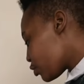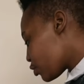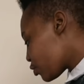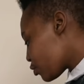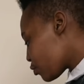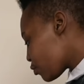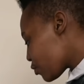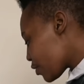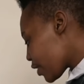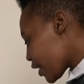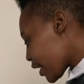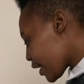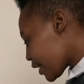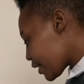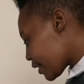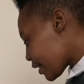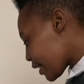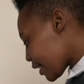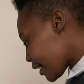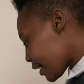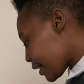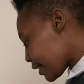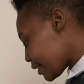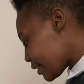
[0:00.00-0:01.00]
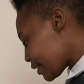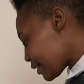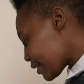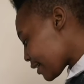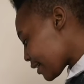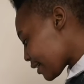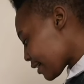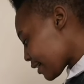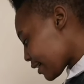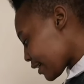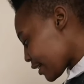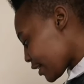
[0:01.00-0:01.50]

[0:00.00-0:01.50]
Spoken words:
2 add 8